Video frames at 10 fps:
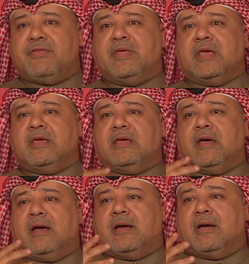the
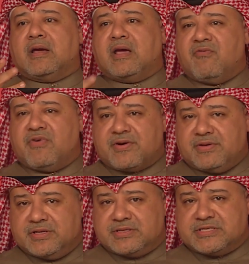
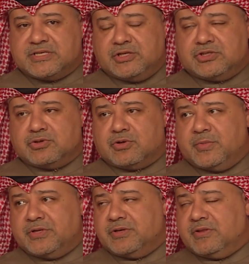governance
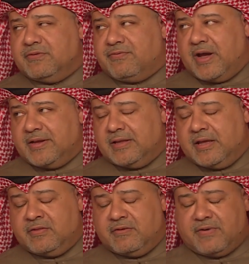ensurement in the
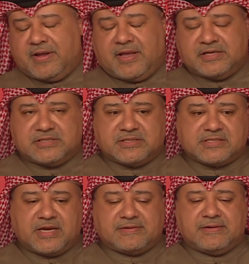financial
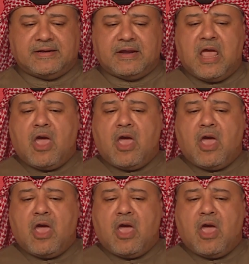sector.